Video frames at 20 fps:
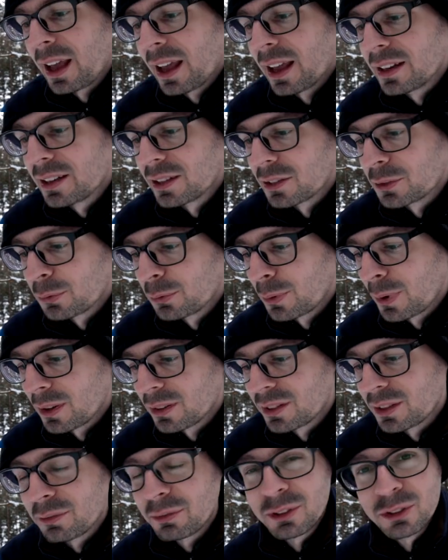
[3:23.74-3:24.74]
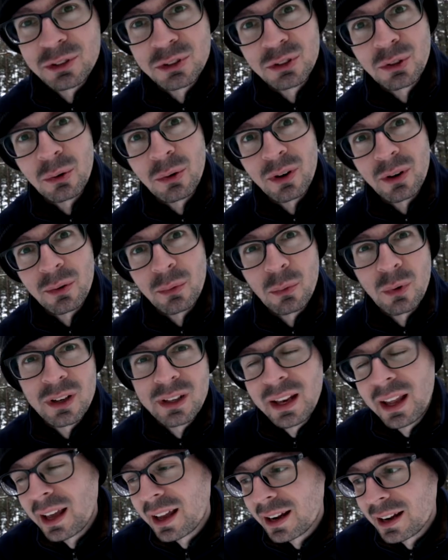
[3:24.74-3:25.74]
and it's relatively short.
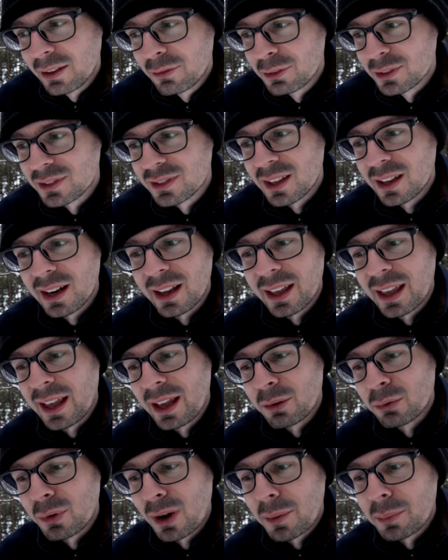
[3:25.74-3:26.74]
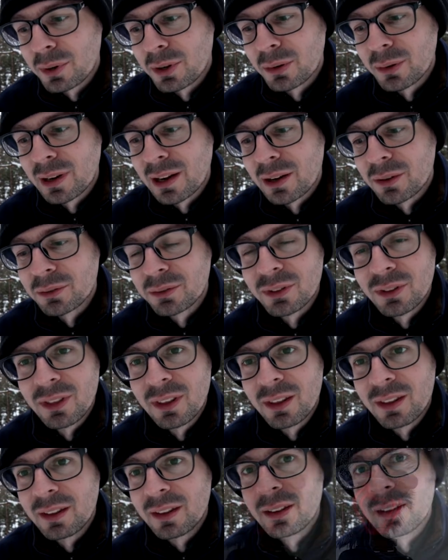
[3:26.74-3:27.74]
One negative is that I can't wrap it around
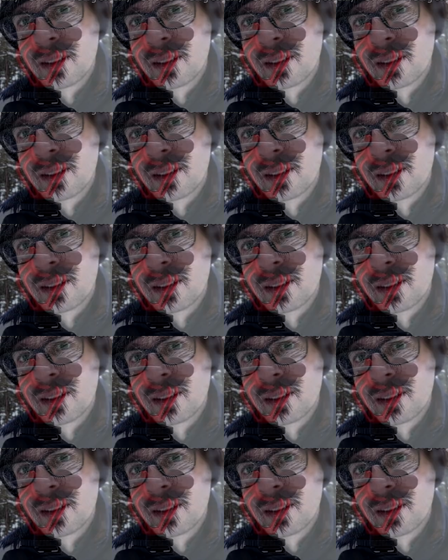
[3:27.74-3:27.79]
the